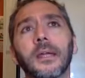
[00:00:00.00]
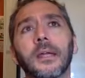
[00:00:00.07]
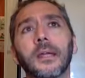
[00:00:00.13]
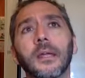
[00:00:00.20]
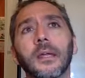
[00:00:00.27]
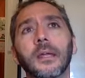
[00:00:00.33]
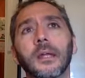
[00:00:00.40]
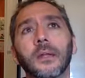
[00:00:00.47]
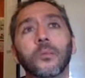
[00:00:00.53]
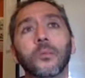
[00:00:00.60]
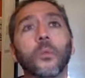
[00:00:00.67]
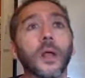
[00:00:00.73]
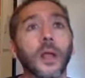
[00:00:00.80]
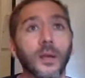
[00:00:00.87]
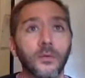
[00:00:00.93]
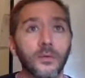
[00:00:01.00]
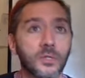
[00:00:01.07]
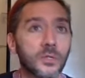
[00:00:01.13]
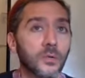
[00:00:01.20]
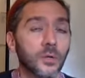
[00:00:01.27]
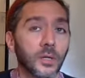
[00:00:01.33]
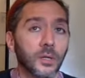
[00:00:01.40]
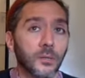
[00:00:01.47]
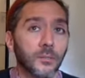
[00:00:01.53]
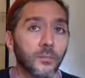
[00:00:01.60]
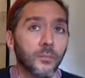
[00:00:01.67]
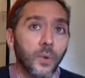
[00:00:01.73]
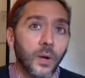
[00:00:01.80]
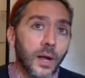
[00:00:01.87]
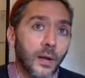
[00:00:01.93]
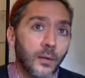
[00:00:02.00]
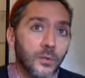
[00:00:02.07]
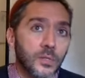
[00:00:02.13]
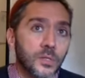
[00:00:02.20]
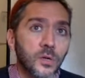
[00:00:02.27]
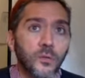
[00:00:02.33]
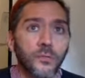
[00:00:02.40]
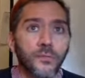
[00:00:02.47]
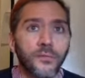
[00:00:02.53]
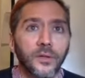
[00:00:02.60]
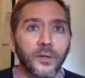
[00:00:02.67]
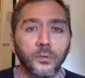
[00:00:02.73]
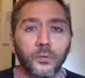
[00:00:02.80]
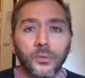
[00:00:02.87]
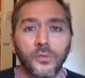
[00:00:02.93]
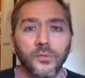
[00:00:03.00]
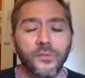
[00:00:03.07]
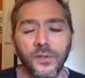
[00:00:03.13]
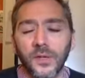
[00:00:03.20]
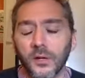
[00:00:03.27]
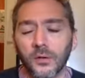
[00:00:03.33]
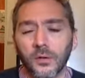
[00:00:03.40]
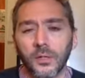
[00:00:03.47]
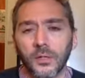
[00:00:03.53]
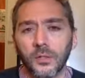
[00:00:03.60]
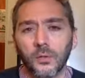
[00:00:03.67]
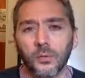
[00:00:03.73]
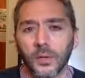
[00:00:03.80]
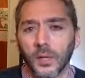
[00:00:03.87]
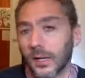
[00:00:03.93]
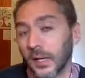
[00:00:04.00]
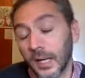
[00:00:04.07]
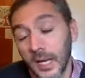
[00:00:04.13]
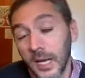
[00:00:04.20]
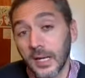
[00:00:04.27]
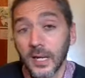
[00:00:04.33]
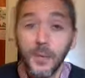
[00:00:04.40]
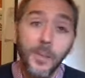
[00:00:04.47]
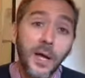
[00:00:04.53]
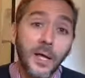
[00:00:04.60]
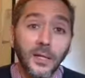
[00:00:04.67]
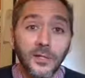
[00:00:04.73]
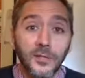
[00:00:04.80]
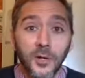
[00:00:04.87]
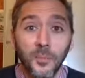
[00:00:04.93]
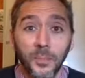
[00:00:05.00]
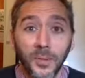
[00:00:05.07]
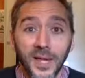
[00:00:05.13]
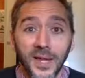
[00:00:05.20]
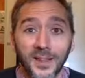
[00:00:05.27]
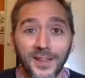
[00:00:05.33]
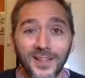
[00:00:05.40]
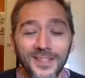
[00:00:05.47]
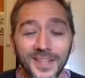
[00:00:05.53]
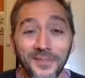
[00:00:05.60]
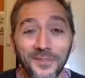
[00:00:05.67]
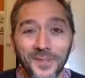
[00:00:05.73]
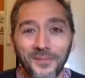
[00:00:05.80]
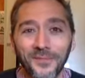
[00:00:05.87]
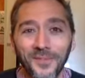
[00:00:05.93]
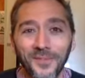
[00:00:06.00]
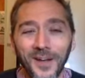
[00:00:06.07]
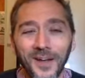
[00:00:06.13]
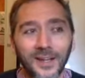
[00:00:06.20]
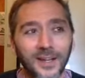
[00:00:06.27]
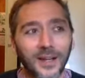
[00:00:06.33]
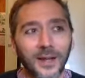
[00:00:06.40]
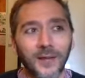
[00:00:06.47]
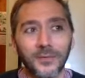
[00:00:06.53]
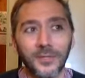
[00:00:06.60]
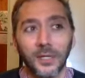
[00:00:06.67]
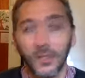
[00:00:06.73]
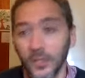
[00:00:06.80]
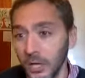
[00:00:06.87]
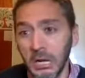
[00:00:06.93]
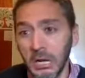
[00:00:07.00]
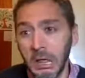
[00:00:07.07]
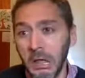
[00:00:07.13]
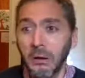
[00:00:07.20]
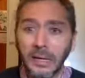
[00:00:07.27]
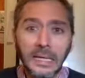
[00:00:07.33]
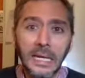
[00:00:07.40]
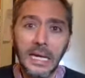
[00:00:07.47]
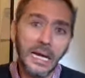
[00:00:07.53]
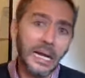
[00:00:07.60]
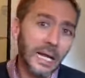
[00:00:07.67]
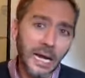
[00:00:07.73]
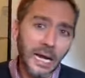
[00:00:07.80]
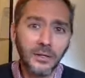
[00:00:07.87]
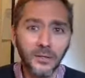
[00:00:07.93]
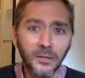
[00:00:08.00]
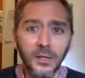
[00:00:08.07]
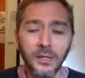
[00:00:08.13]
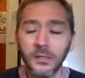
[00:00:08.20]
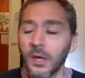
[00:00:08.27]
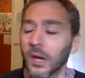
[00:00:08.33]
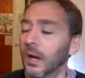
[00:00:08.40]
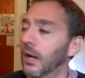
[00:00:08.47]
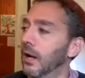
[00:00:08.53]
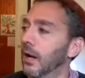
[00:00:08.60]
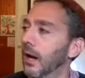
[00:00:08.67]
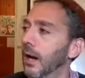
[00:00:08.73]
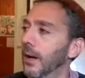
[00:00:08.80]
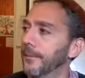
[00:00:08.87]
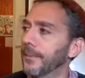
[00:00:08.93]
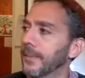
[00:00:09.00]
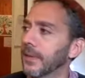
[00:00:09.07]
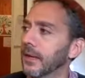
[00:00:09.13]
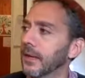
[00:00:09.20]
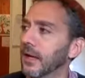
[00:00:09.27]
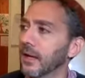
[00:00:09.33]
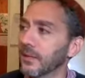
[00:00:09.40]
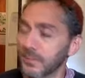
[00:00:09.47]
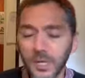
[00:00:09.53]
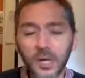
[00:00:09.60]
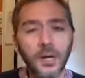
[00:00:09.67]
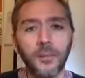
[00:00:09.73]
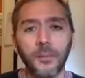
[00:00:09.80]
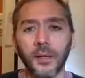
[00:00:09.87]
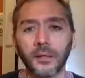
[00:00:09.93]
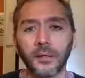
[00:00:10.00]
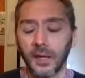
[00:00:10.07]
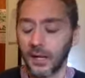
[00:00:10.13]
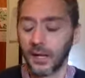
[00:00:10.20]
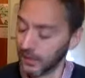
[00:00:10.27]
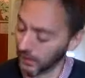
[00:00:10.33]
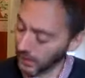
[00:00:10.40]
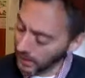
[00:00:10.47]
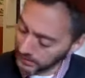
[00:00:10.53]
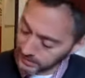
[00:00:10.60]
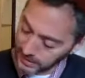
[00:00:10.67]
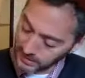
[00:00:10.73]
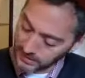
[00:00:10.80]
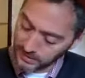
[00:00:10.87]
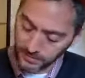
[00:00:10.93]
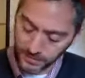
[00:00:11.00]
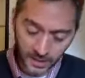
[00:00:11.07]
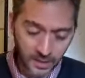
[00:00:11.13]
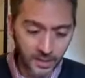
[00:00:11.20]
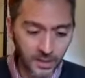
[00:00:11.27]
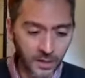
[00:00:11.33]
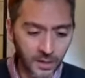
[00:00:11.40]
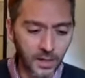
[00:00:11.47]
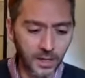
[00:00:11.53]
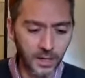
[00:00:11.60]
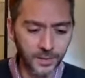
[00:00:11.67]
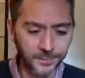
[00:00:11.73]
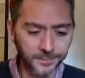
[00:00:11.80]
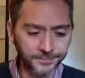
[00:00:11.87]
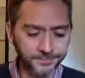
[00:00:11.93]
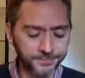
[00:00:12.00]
in what I was doing when I was so filled with fear, and you were like, hey, come on, let's go play and let's have some fun. And I was like, no, I can't, I got to do this. And I'm sorry about that. And God says to me, God